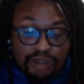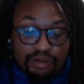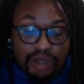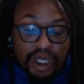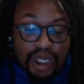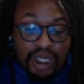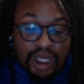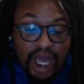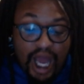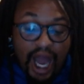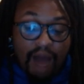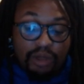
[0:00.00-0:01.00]
but
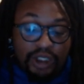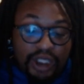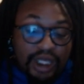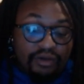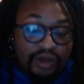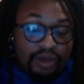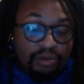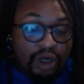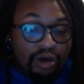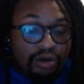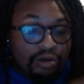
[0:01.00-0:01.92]
I believe it, bro.